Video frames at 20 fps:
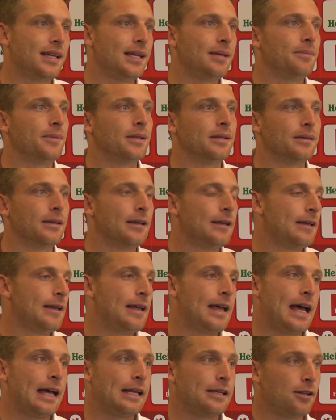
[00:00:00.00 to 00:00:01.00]
team.
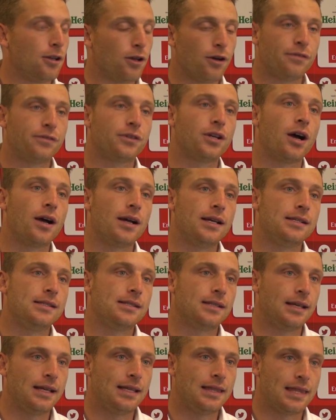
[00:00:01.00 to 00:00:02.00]
And a lot of
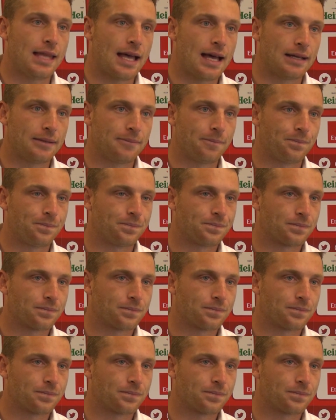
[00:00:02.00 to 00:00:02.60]
guys in that